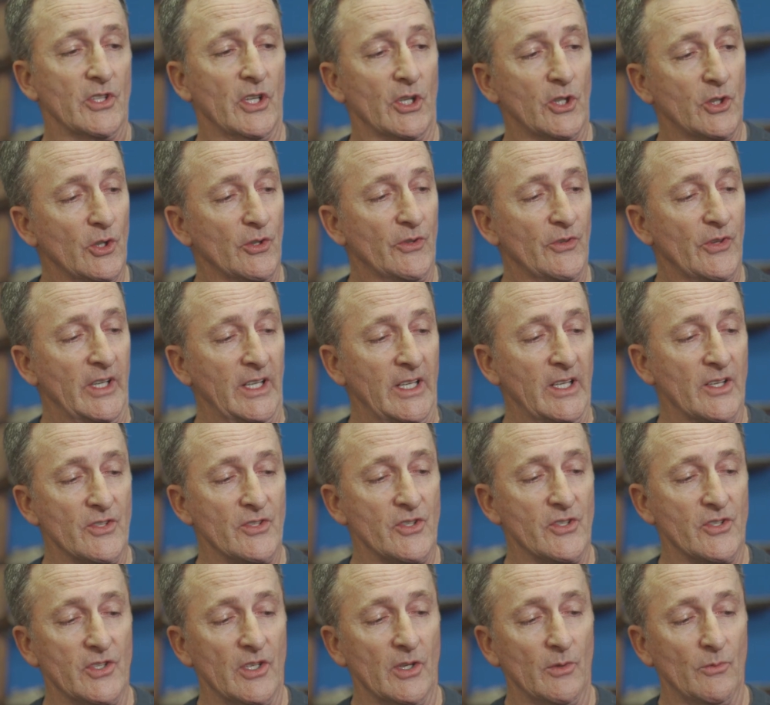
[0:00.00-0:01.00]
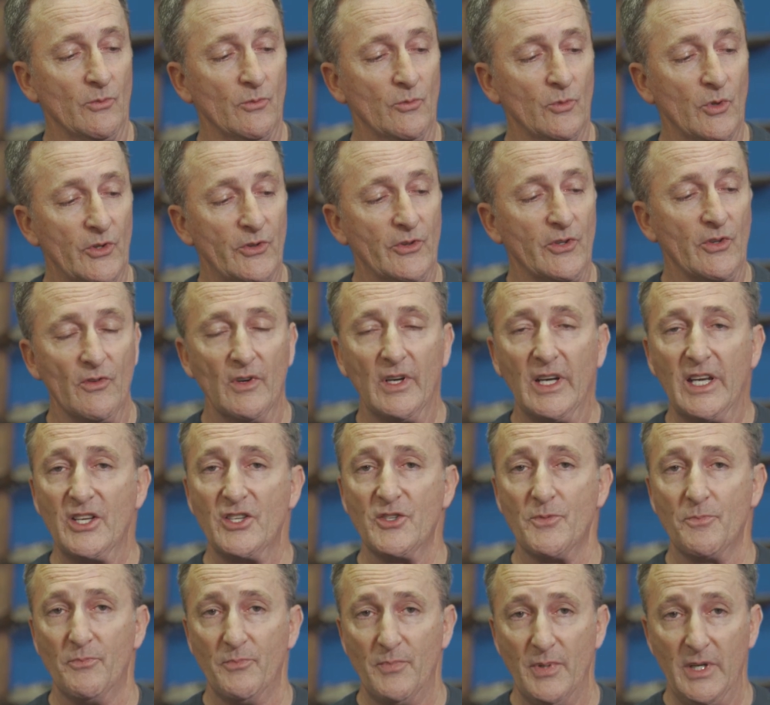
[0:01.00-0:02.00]
and the good thing is that with the
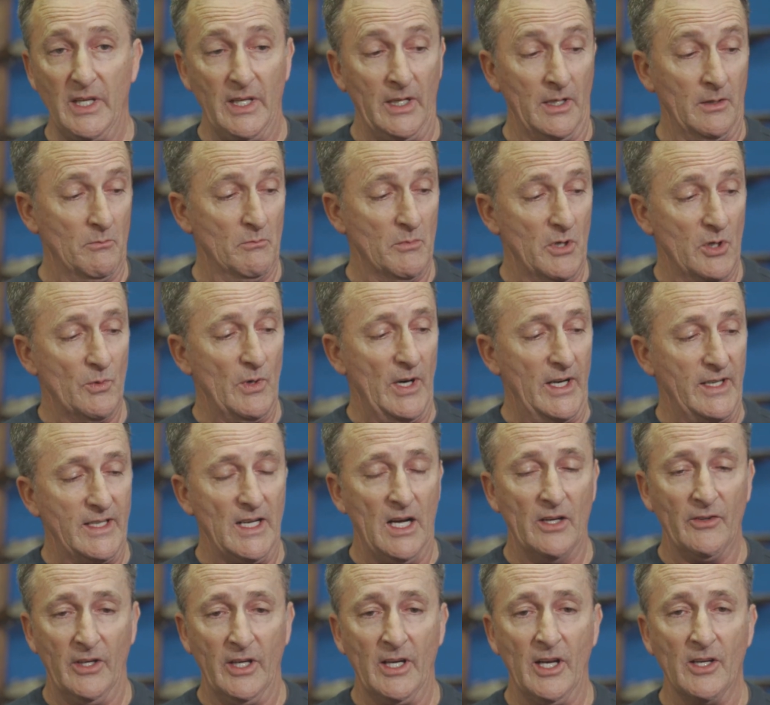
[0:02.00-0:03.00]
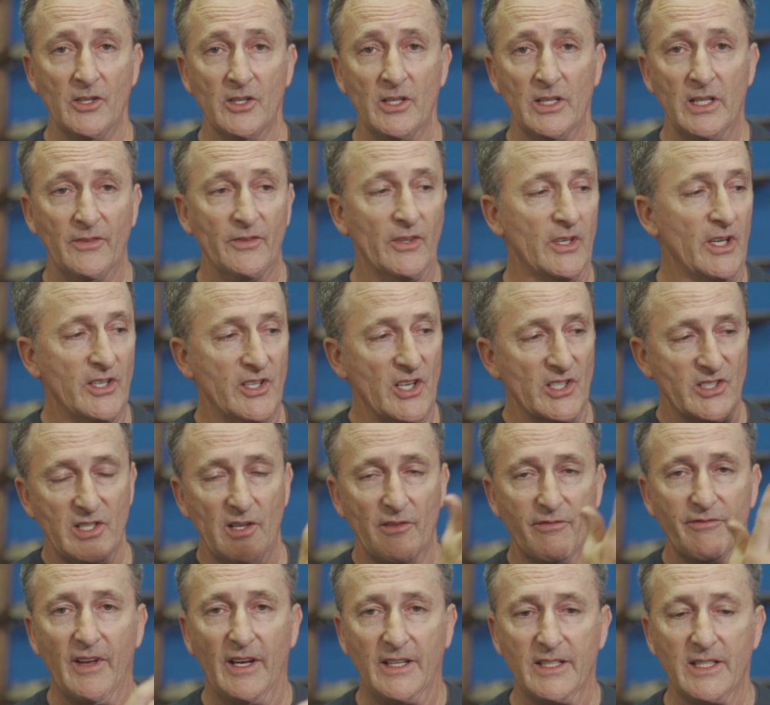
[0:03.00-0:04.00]
release being midway down and underneath it, it doesn't
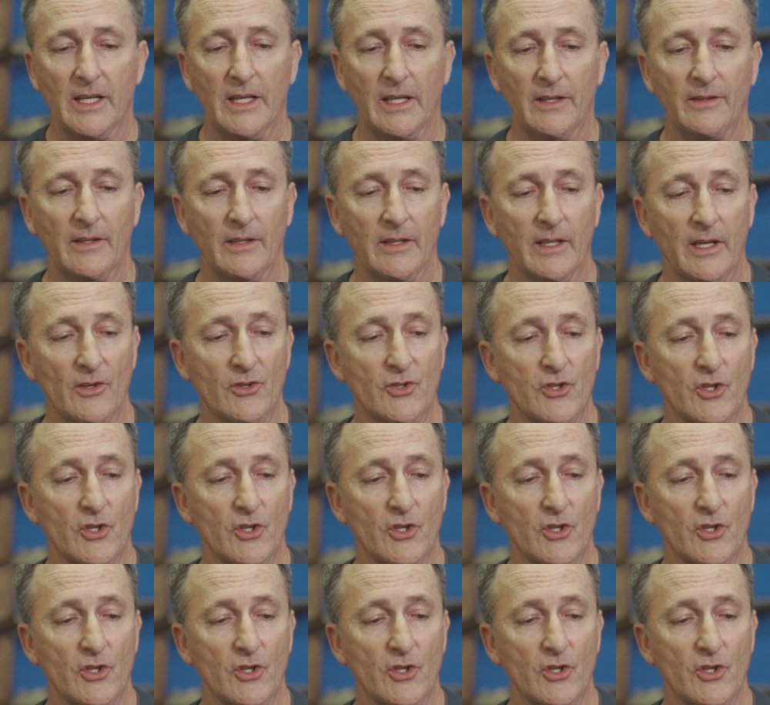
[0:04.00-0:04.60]
affect anything there.